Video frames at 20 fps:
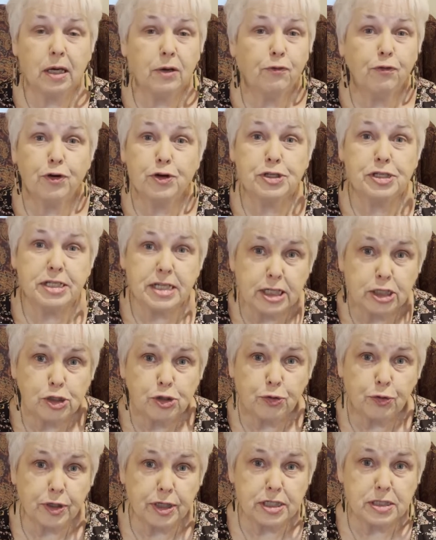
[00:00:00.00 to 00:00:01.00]
for
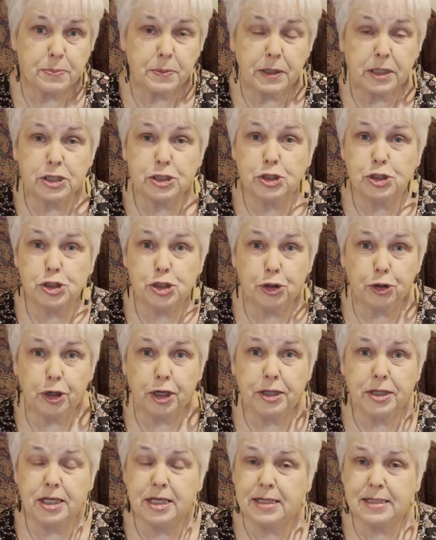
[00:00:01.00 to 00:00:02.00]
centuries, because
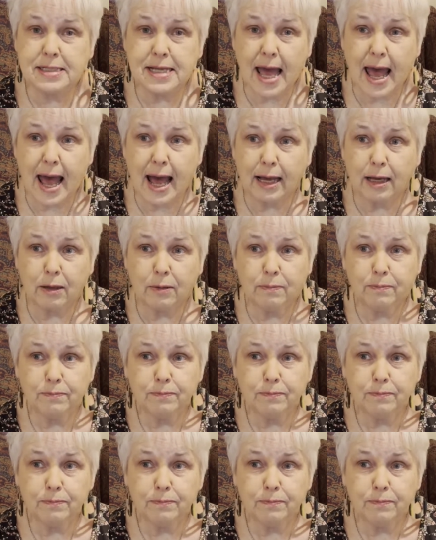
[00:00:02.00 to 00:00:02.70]
during the attack,